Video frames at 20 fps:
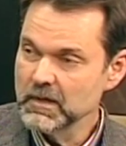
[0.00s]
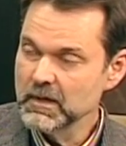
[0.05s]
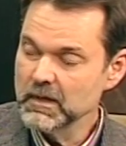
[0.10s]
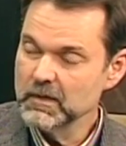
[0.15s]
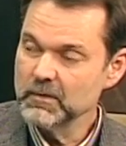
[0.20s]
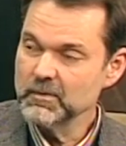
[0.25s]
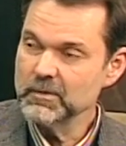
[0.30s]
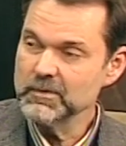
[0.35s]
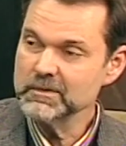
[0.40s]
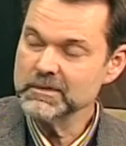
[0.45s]
And
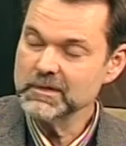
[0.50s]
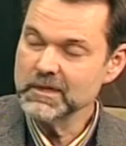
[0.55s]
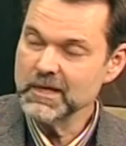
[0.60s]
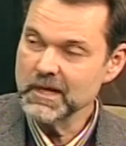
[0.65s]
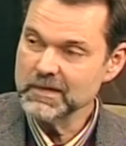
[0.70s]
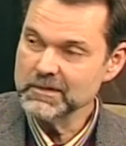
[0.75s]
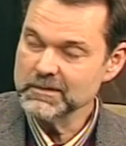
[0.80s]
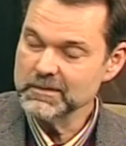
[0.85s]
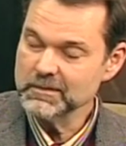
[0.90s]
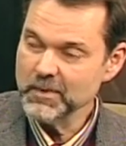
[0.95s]
of course, the
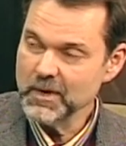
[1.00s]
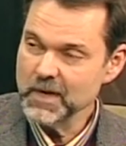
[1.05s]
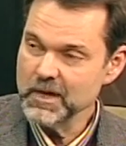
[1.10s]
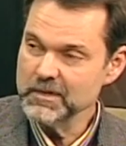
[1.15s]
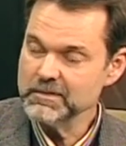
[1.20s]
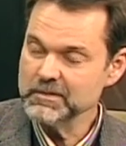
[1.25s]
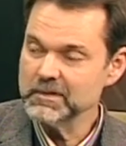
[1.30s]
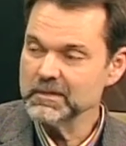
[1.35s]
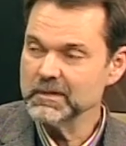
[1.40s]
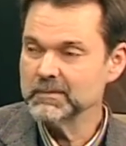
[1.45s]

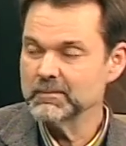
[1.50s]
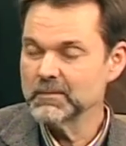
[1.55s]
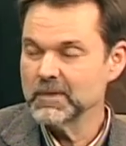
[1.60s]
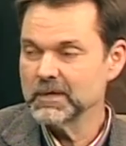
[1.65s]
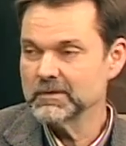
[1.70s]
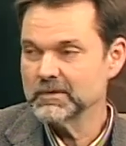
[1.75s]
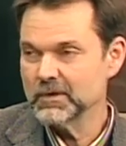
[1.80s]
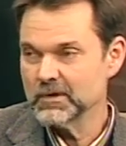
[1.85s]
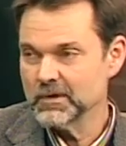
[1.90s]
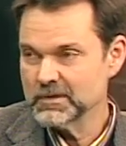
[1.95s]
constipation can
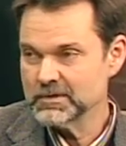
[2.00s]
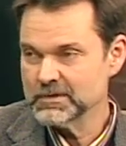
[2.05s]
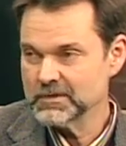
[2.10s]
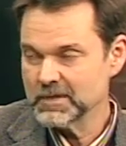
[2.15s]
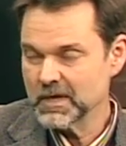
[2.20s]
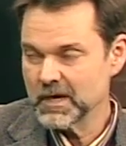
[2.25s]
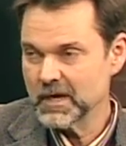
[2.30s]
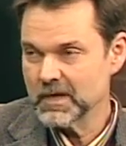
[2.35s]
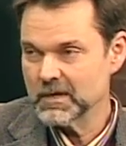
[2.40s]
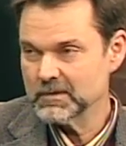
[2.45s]
make the urge
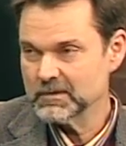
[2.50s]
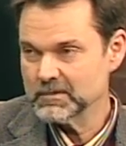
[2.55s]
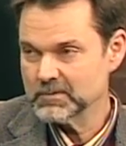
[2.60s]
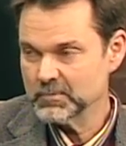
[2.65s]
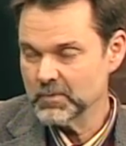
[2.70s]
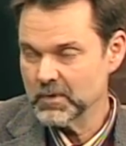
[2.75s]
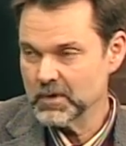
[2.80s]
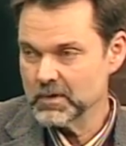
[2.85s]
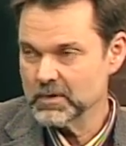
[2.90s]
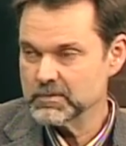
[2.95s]
incontinence
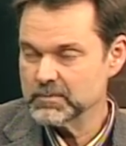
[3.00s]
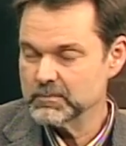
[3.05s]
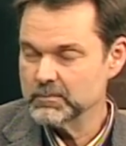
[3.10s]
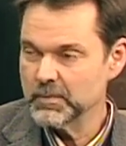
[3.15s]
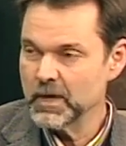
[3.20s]
worse.